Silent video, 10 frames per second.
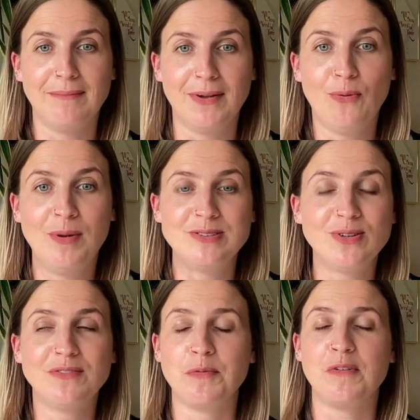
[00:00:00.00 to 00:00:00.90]
almost all
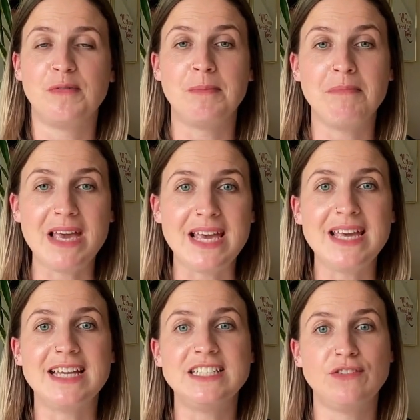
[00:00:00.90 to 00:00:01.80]
of them have been me
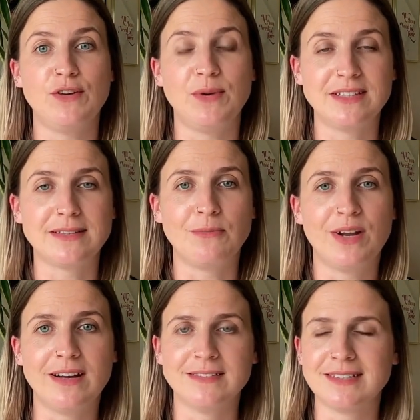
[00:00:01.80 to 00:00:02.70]
interviewing someone
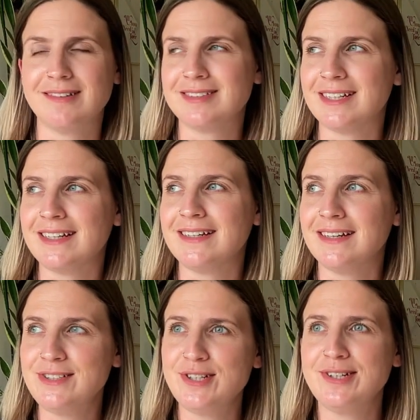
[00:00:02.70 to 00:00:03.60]
else. And I was like,
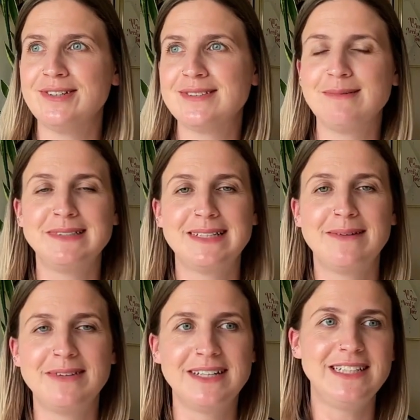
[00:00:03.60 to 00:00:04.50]
I should have got someone to come
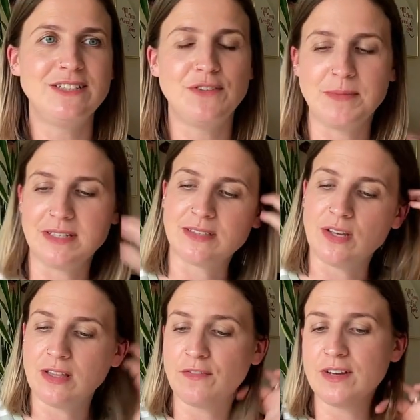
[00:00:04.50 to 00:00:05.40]
on and interview me. So
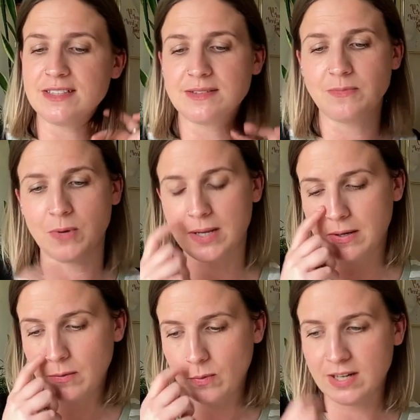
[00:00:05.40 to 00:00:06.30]
in the first
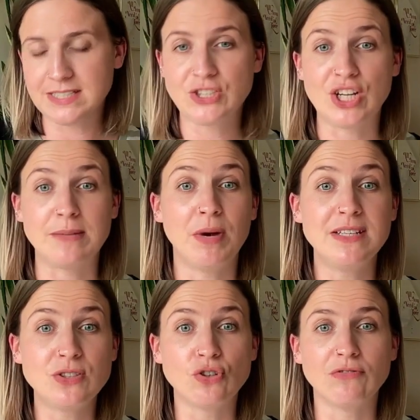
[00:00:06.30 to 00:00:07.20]
one where I shared my
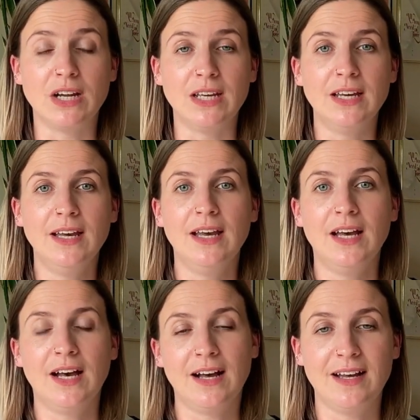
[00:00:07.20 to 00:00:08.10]
story,
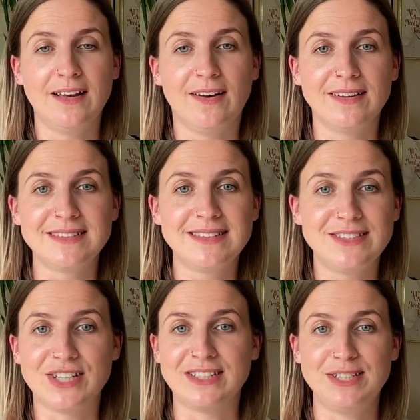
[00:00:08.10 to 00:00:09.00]
I asked
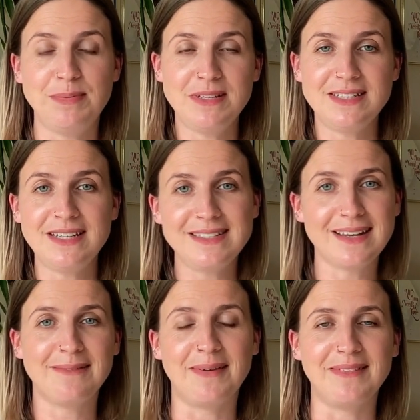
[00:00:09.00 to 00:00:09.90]
ChatGPT to
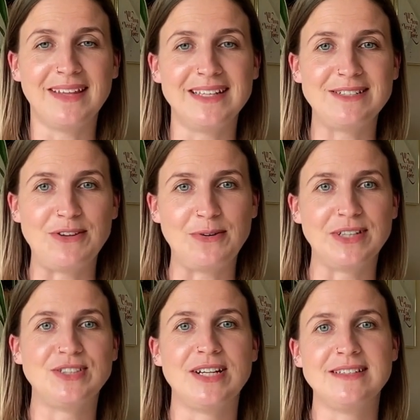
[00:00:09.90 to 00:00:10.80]
come up with the interview
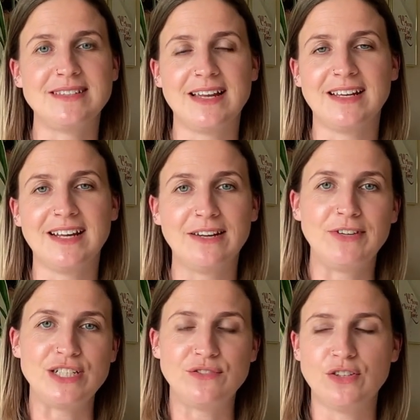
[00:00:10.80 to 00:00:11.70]
questions and I kind of
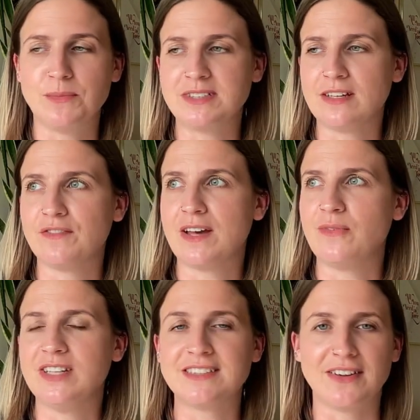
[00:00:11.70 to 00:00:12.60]
interviewed myself that
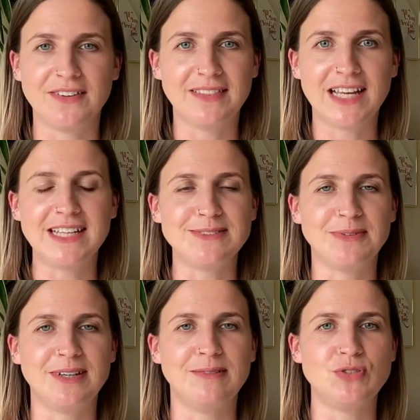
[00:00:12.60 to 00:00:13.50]
way. So that is
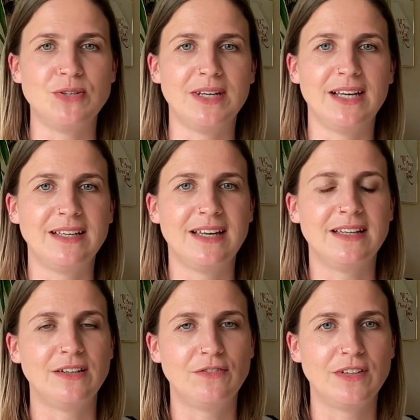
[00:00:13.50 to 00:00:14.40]
what I am doing
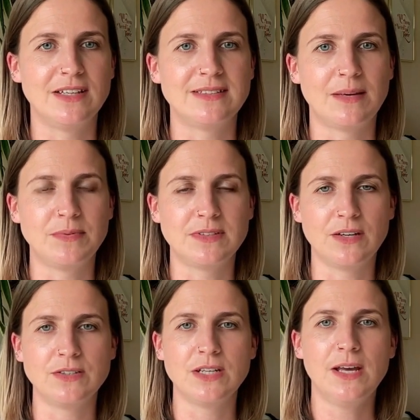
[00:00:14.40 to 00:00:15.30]
again for this episode.